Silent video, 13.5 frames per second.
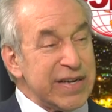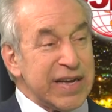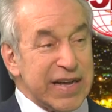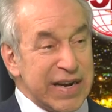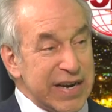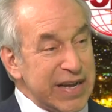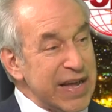
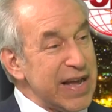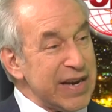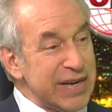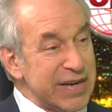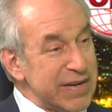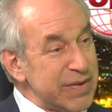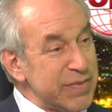and
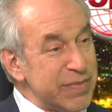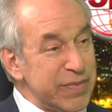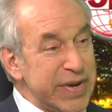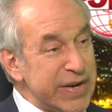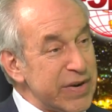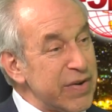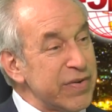again,
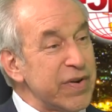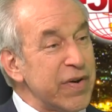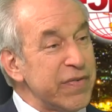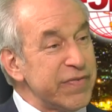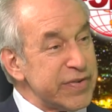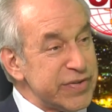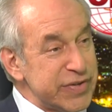we don't know
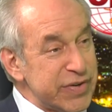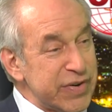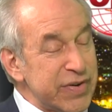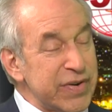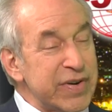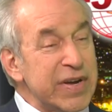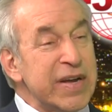for
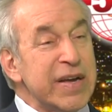sure,